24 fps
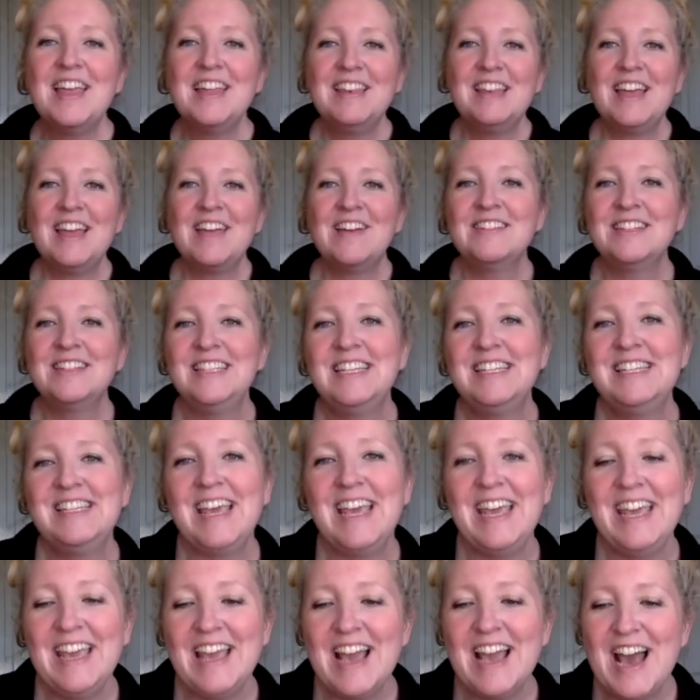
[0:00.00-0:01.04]
Now,
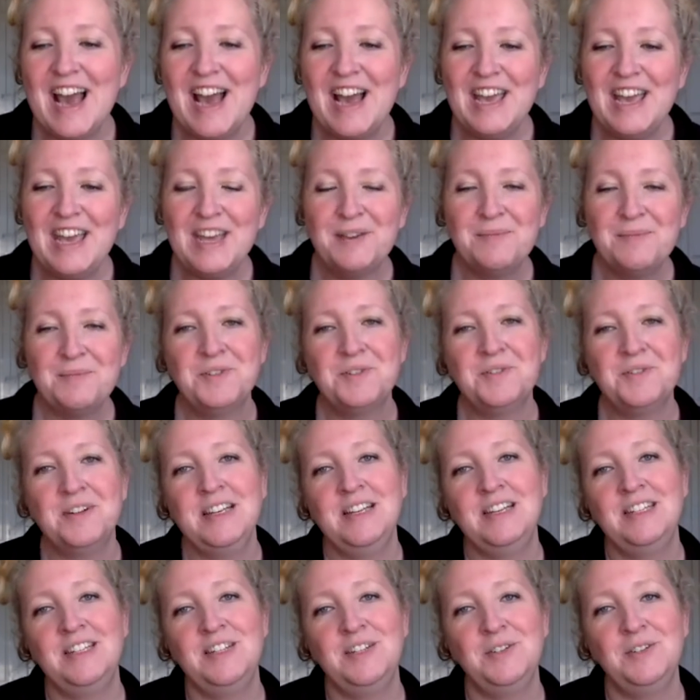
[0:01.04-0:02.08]
today I am
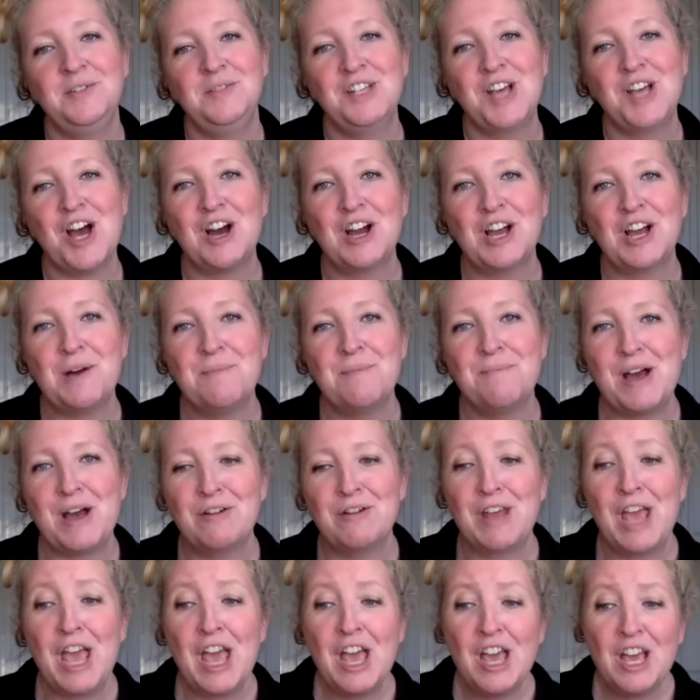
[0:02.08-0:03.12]
going to talk
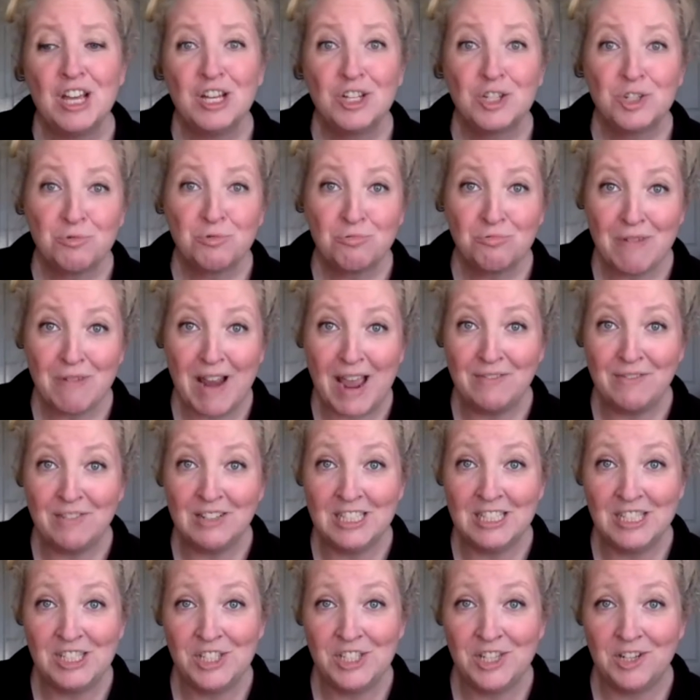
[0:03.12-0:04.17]
about travel
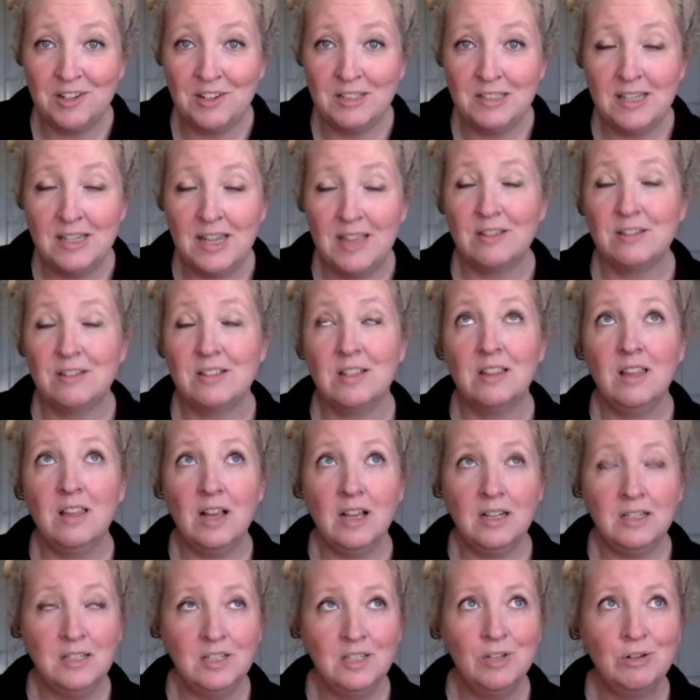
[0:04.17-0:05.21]
insurance. Now, there's a
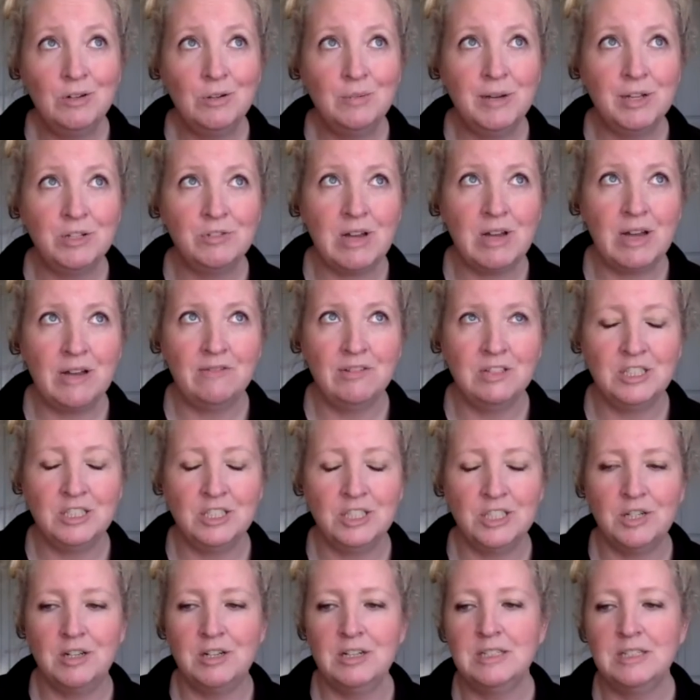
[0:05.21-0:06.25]
lot to know about travel
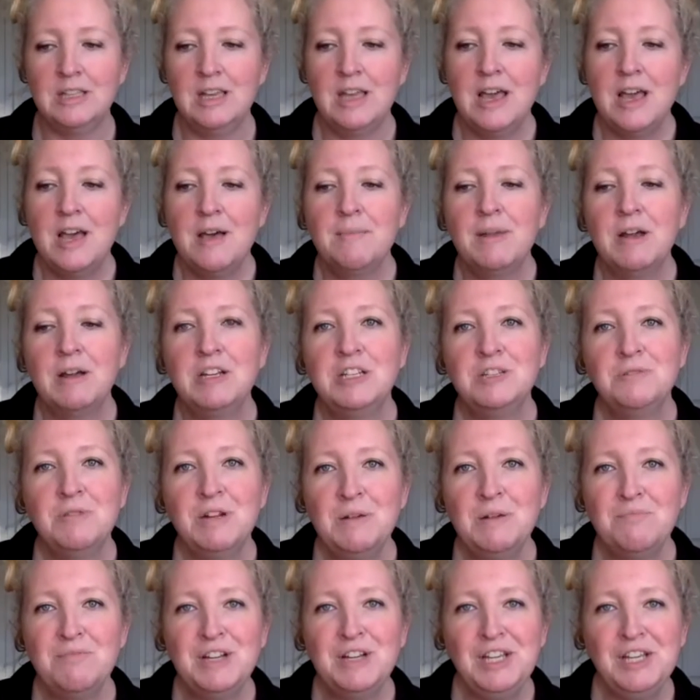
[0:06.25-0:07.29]
insurance, but I just want to
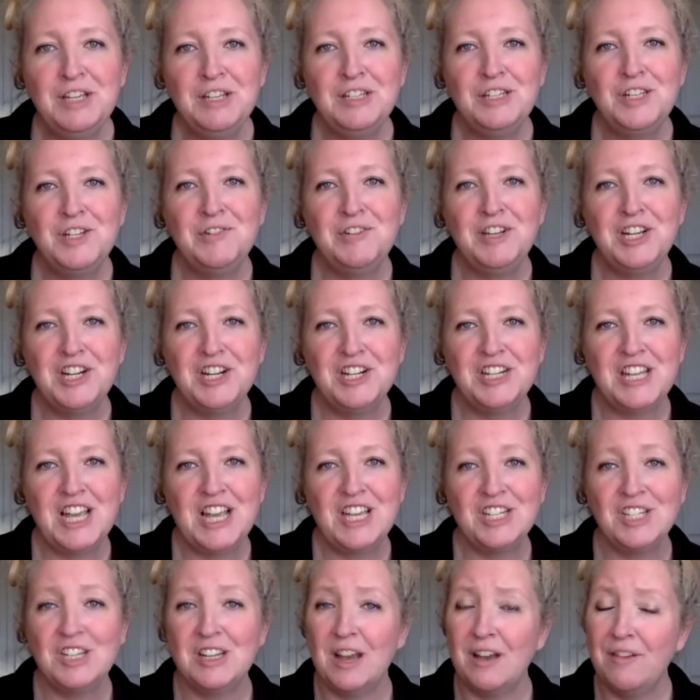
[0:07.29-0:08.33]
bring to your
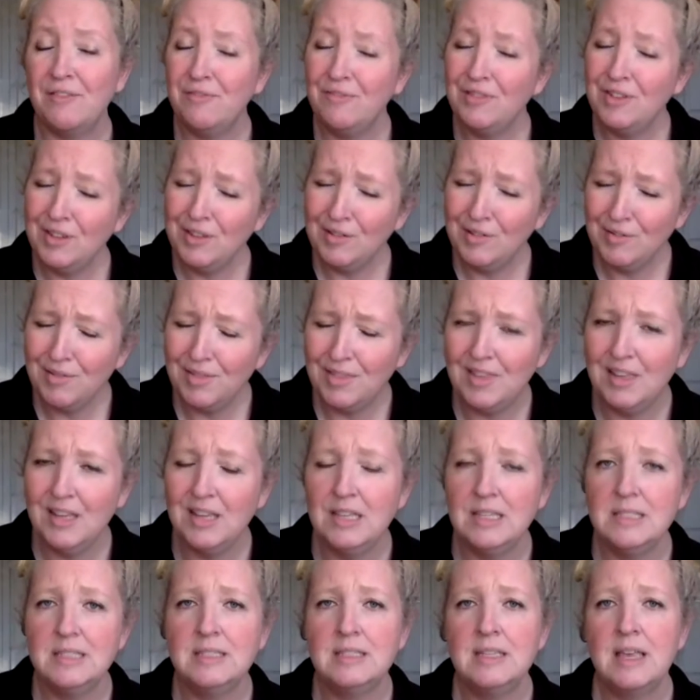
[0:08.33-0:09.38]
attention a few
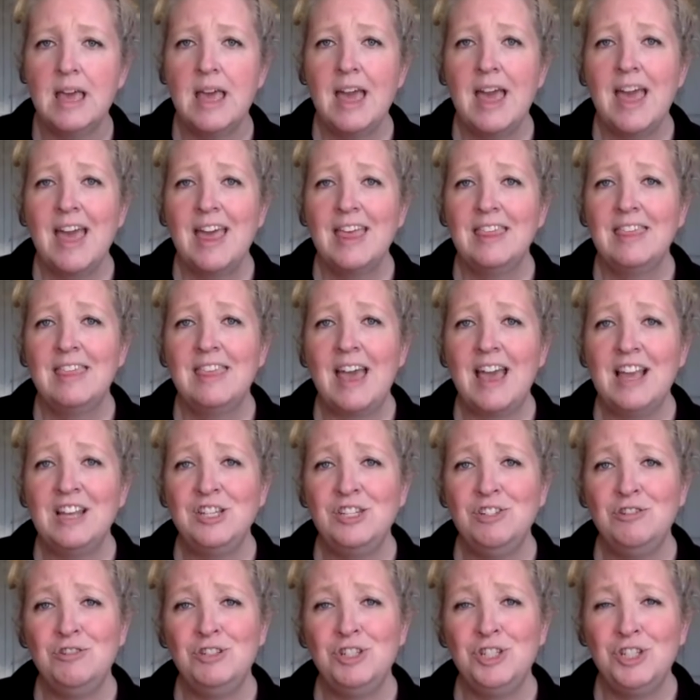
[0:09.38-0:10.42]
things that
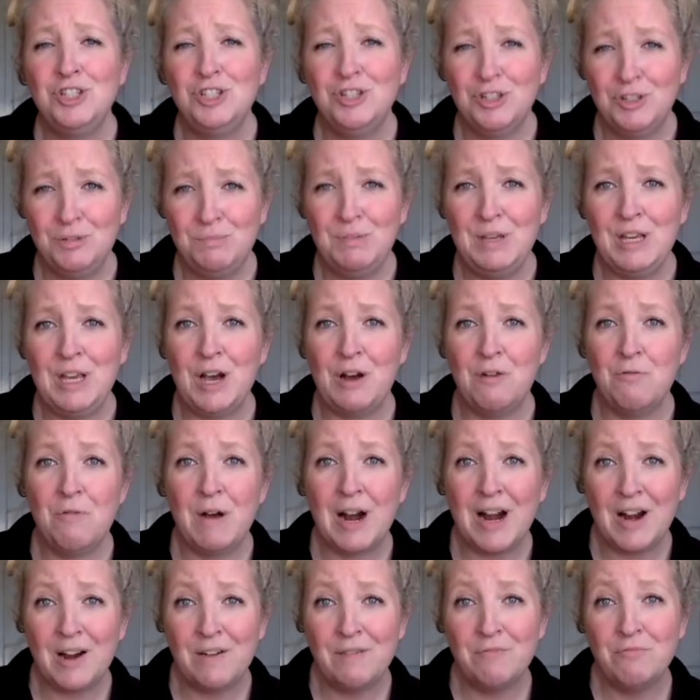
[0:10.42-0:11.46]
you should be
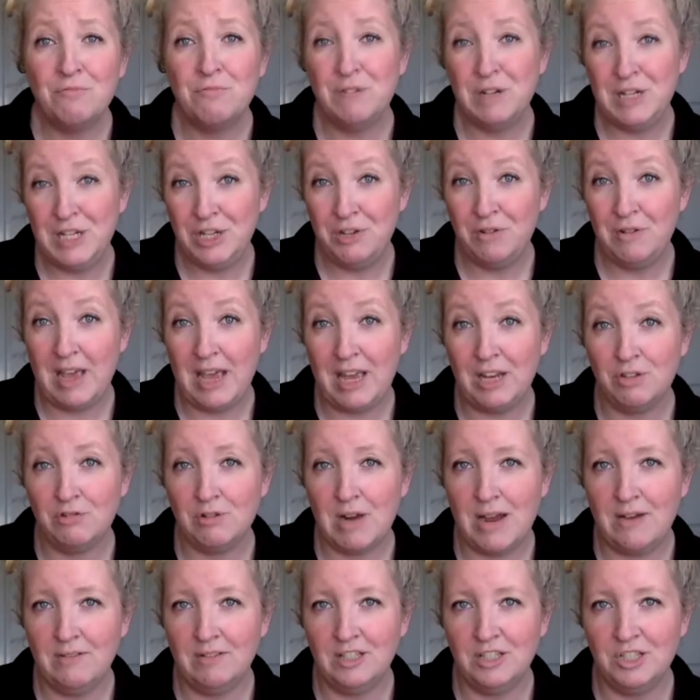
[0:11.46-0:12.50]
aware of when you get
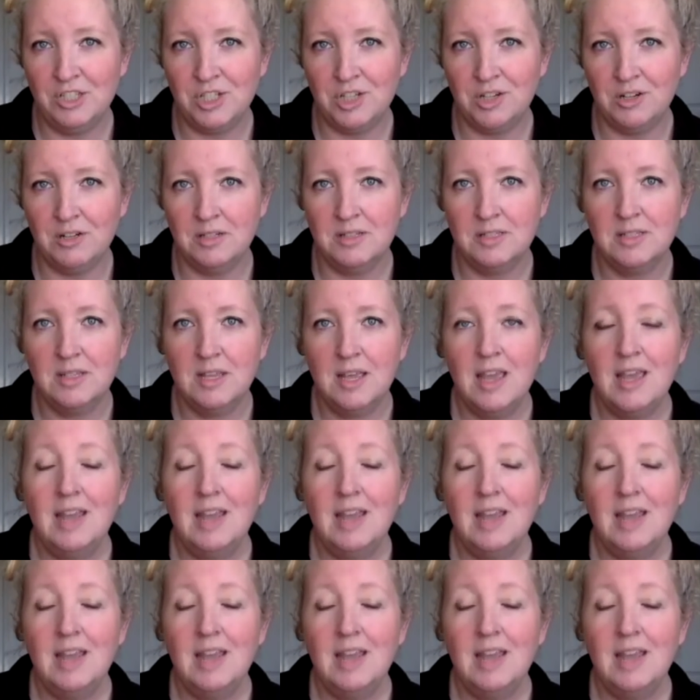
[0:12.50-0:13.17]
travel insurance.